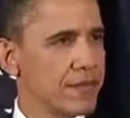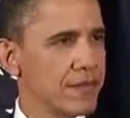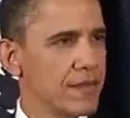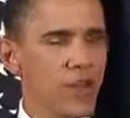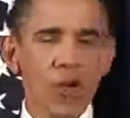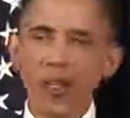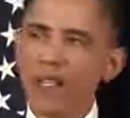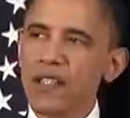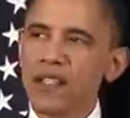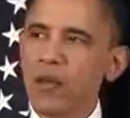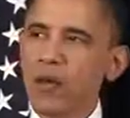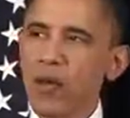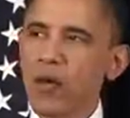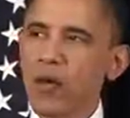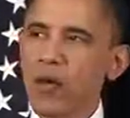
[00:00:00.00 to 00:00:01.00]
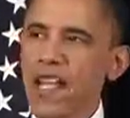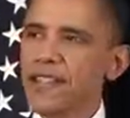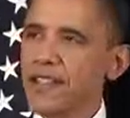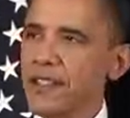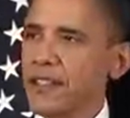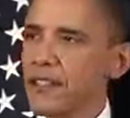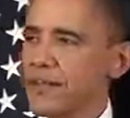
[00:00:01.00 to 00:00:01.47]
Journalists were
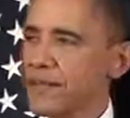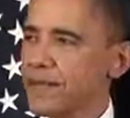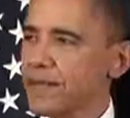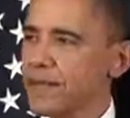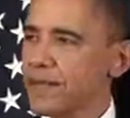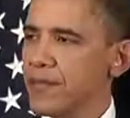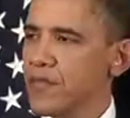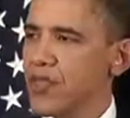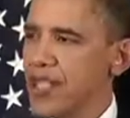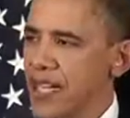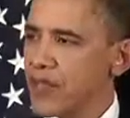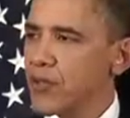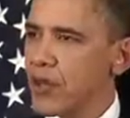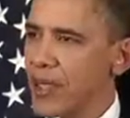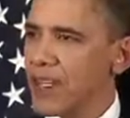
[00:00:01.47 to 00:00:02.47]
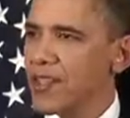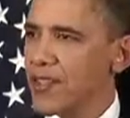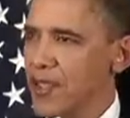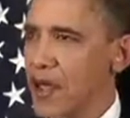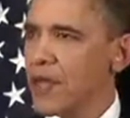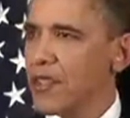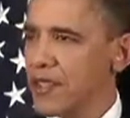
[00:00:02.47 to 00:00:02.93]
arrested, sexually
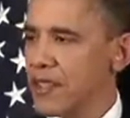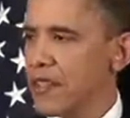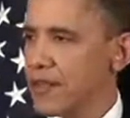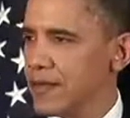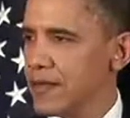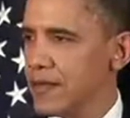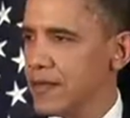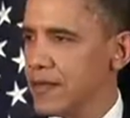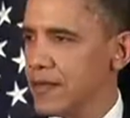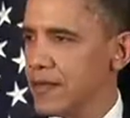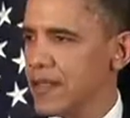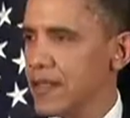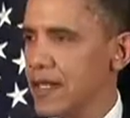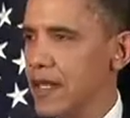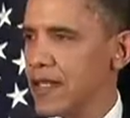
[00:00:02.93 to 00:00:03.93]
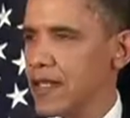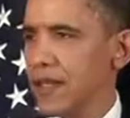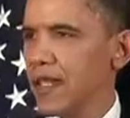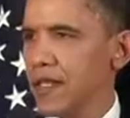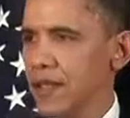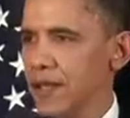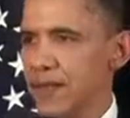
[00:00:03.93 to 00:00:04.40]
assaulted, and
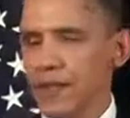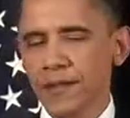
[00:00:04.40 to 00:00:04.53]
killed.